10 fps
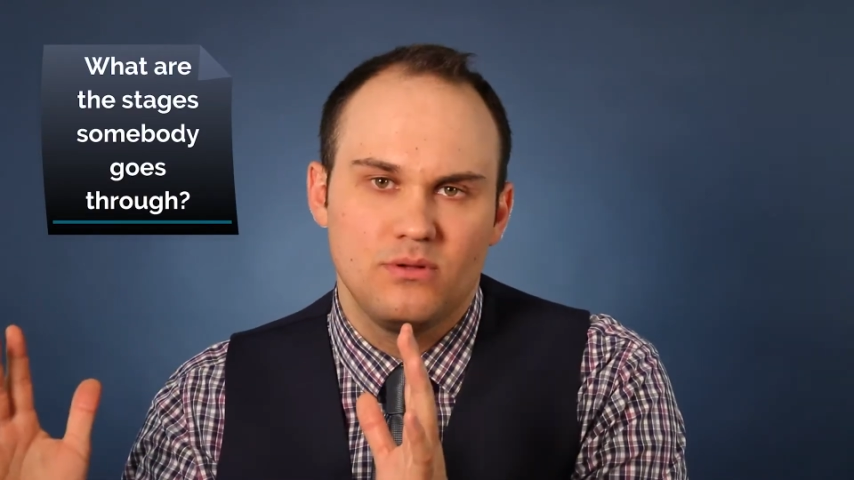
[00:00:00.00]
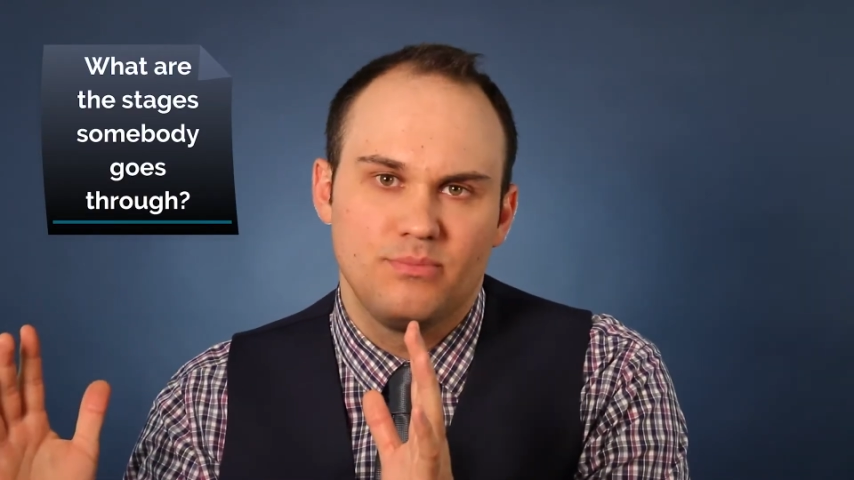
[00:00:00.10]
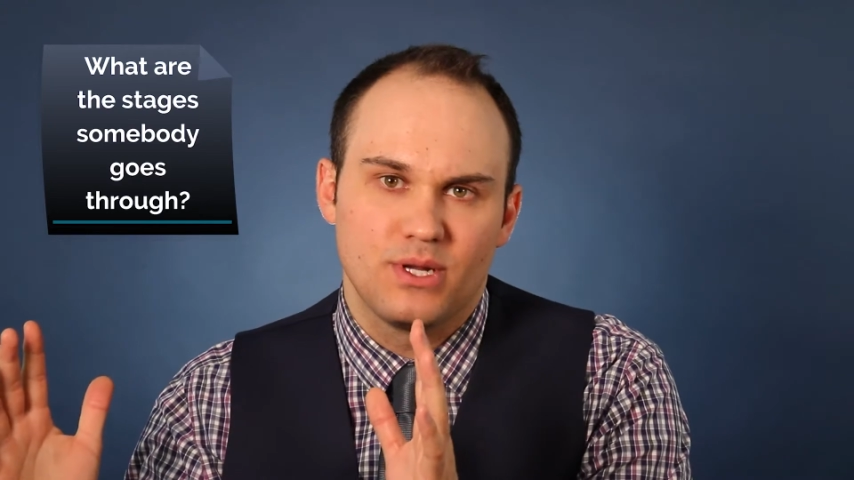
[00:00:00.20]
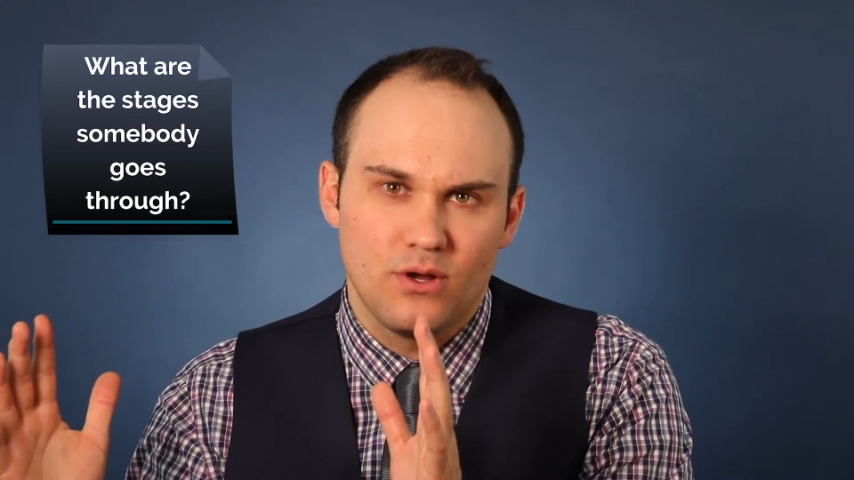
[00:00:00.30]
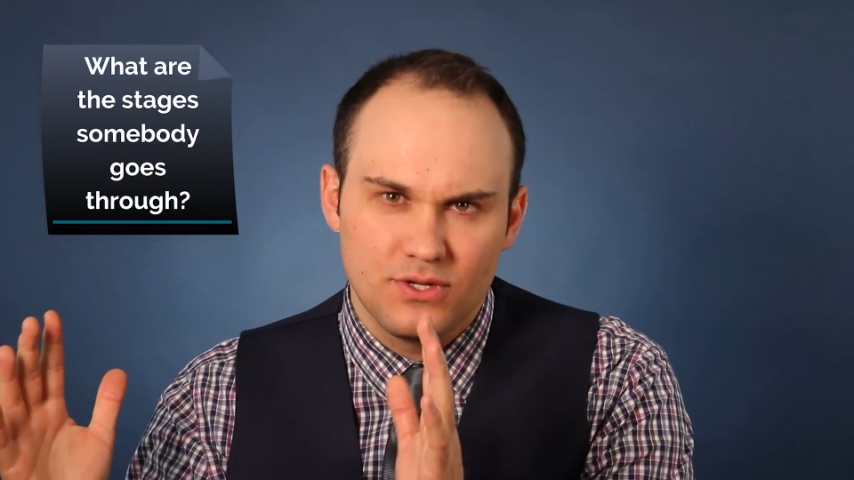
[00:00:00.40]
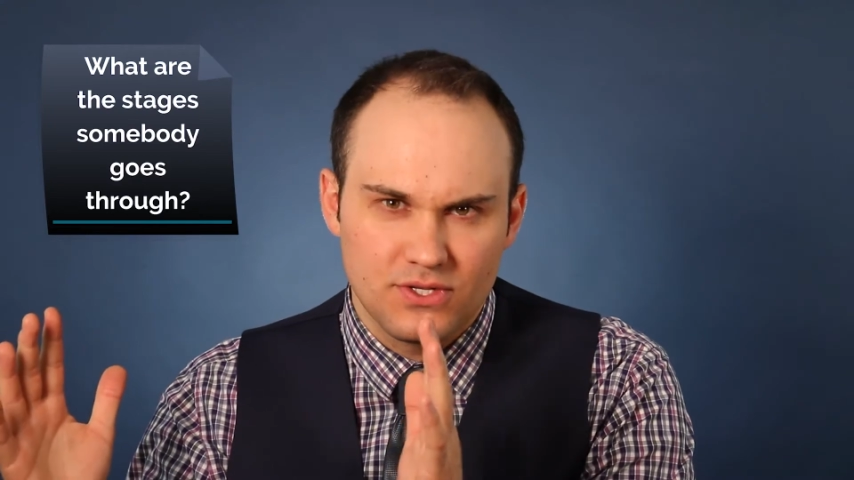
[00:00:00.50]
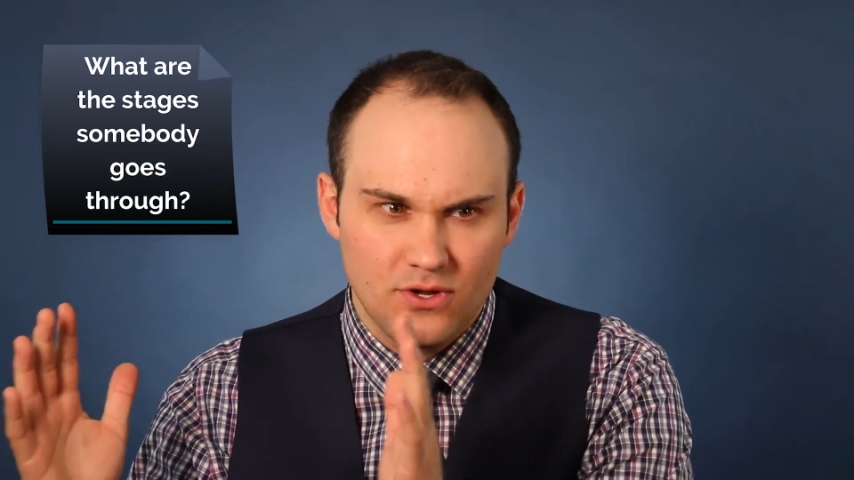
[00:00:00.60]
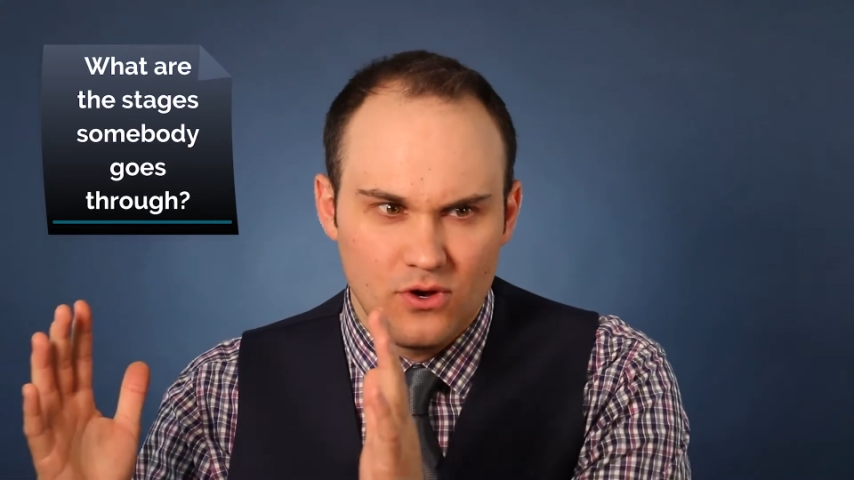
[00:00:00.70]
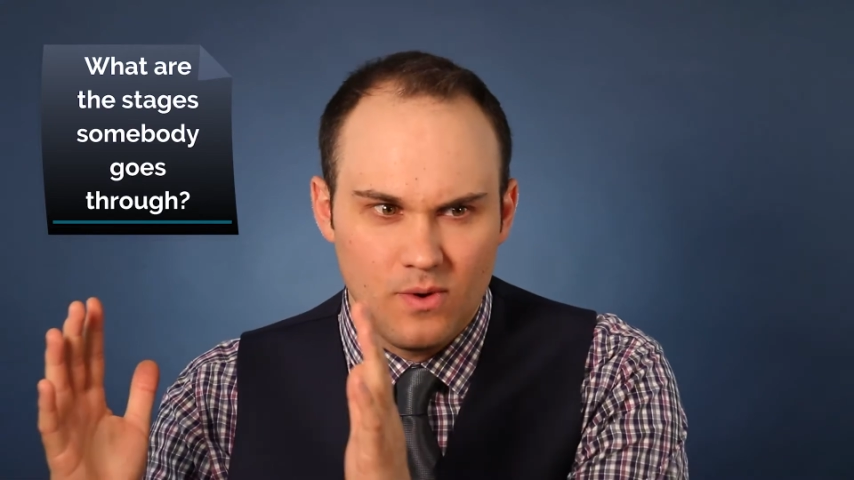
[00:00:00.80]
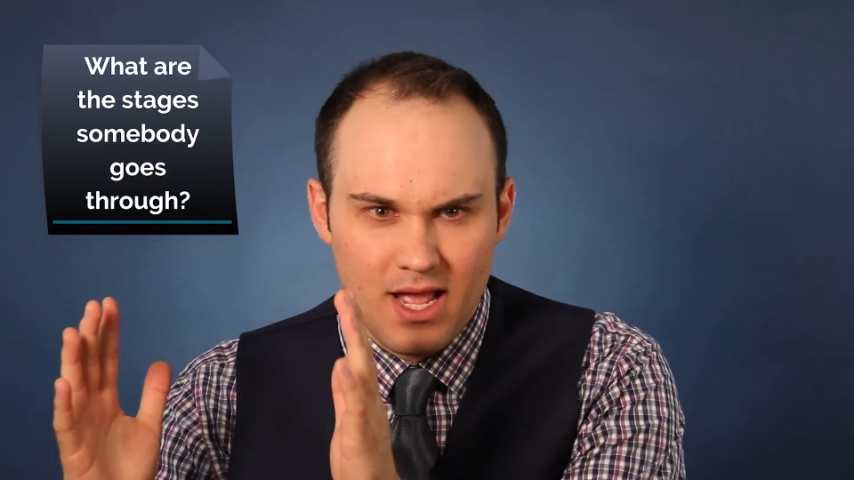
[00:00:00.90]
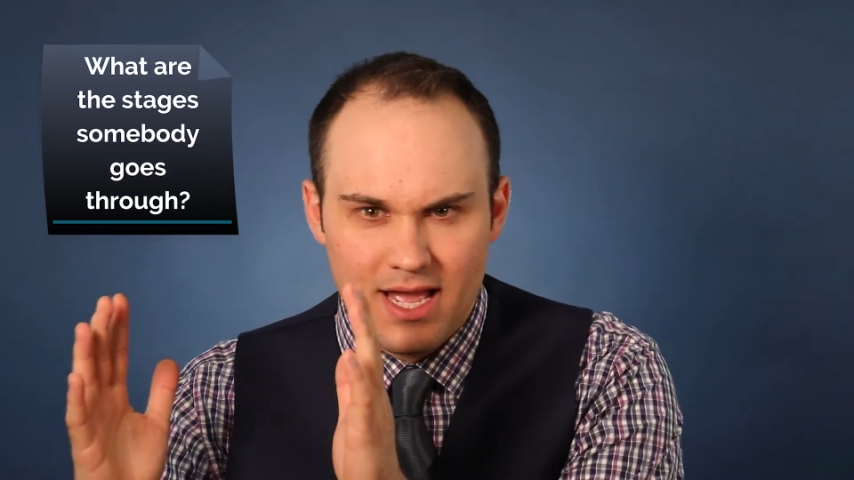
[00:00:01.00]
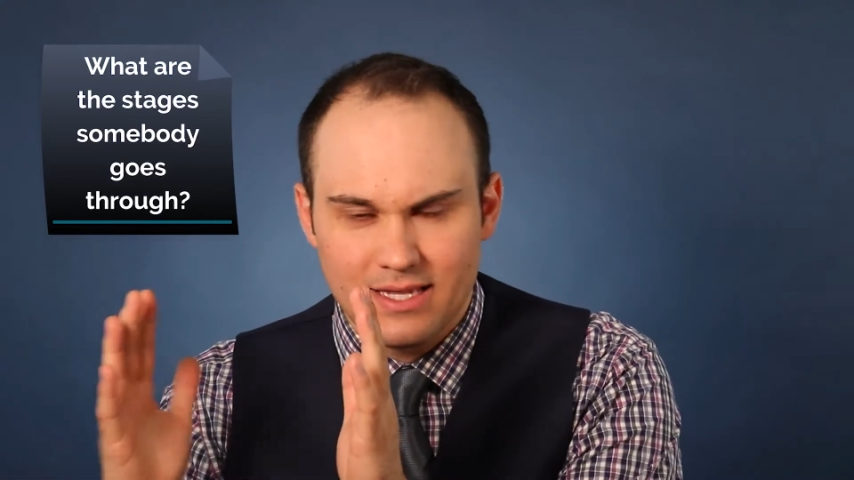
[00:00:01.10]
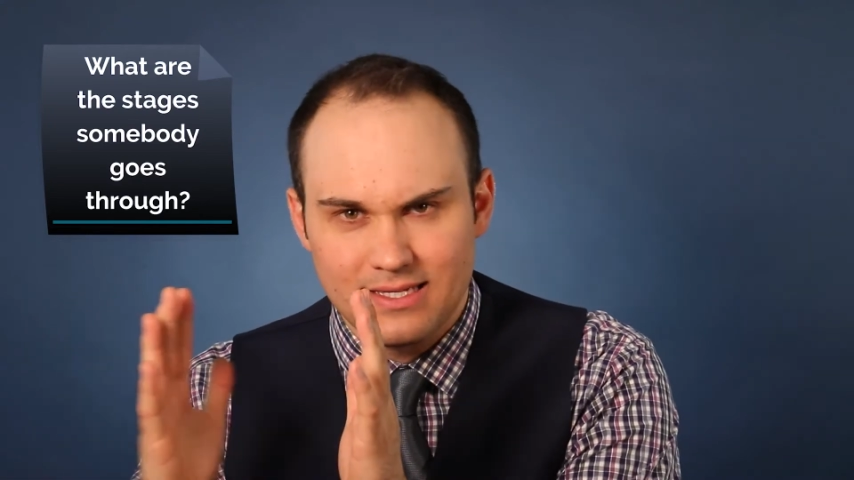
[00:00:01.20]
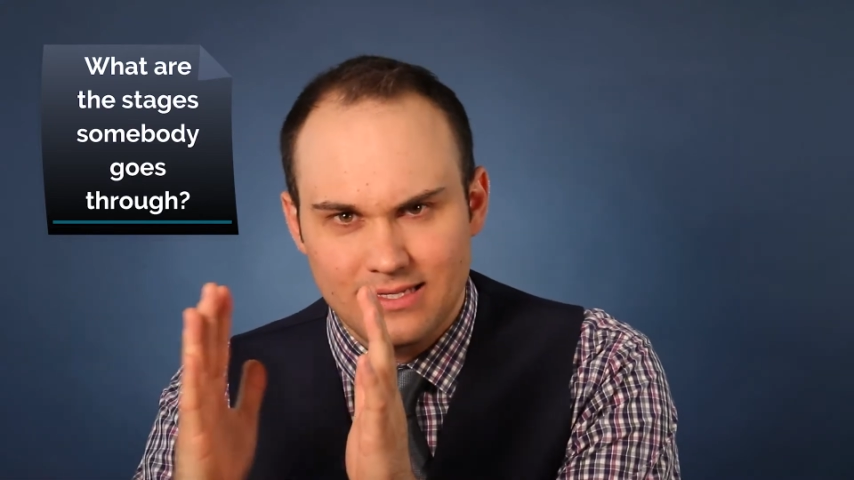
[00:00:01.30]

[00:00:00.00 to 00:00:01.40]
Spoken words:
but also as